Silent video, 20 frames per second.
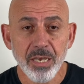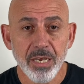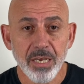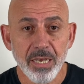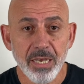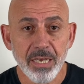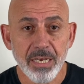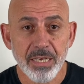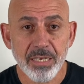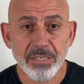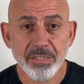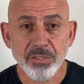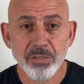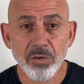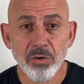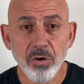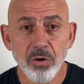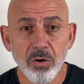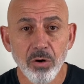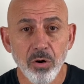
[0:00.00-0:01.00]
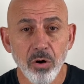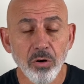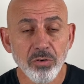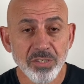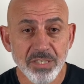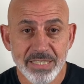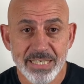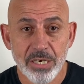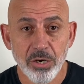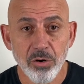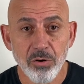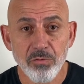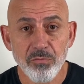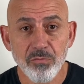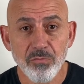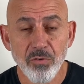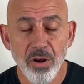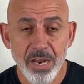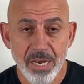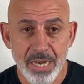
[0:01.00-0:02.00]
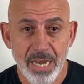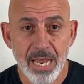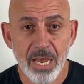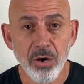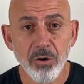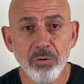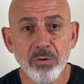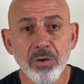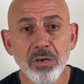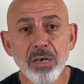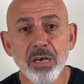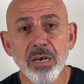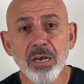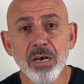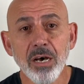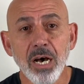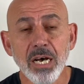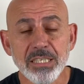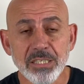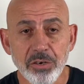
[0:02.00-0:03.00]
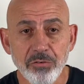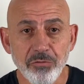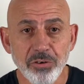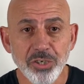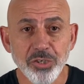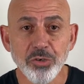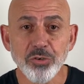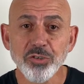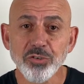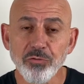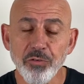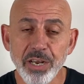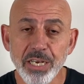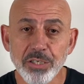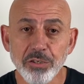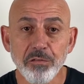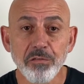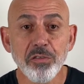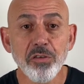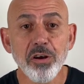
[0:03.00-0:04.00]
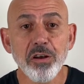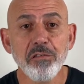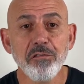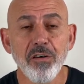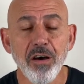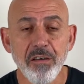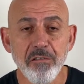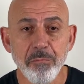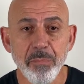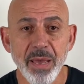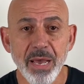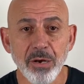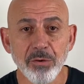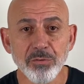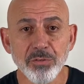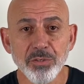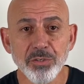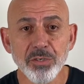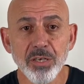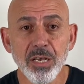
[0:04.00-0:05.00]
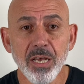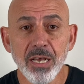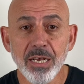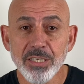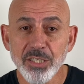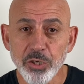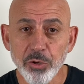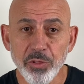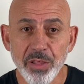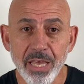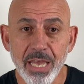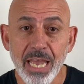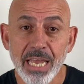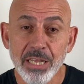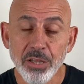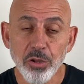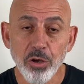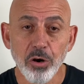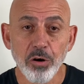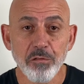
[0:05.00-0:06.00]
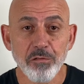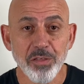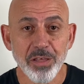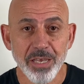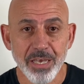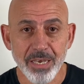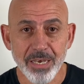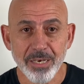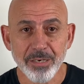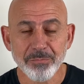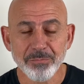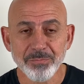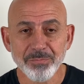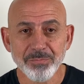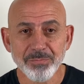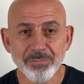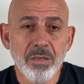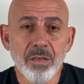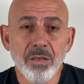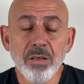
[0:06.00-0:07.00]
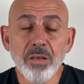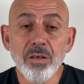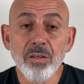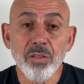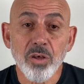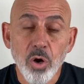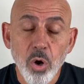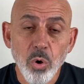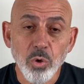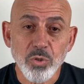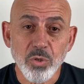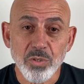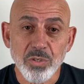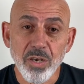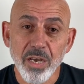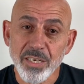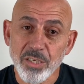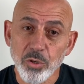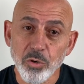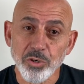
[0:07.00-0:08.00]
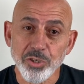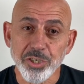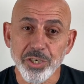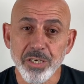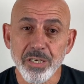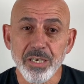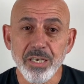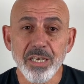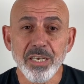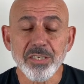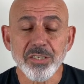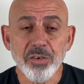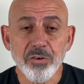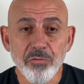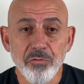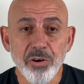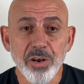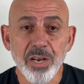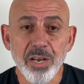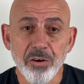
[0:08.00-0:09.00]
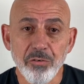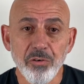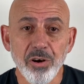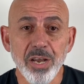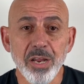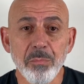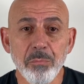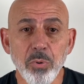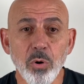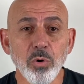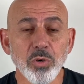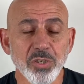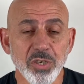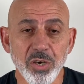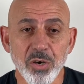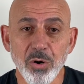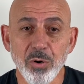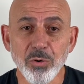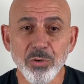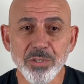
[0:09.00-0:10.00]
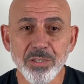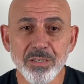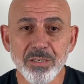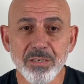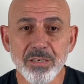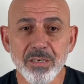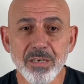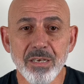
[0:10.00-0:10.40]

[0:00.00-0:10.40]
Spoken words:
is on sale right now at a reduced rate of £35 to the end of the year. The course on Taitoshi is a really, really important course.